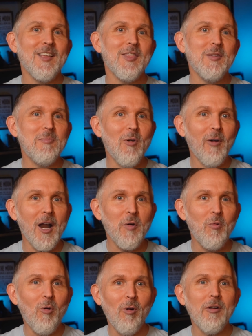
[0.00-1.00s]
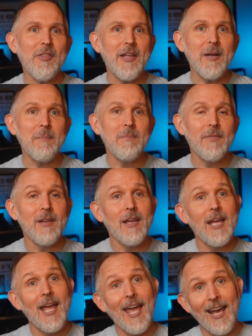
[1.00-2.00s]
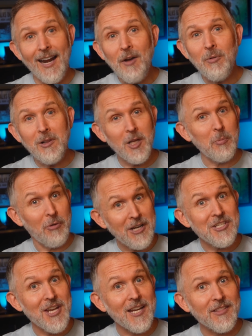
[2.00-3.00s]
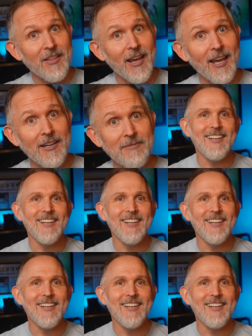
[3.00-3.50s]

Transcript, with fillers: the more I wore them and I really appreciated that.